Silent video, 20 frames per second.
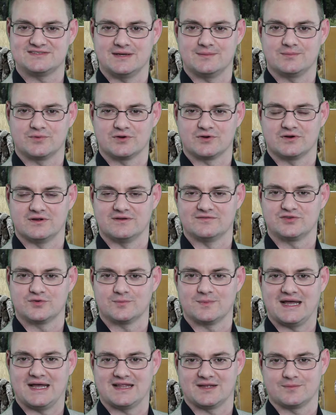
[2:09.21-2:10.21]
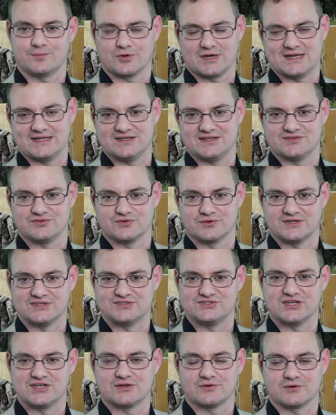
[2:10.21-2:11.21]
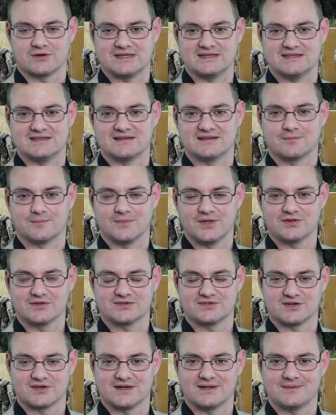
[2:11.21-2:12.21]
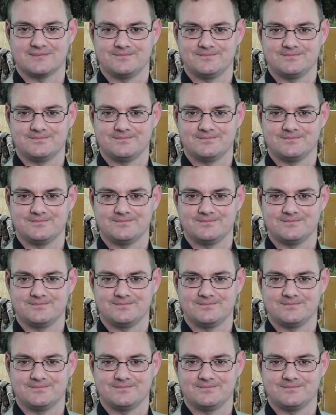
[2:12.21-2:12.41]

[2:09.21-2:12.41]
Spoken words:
number of traumatic brain injuries generated in the military.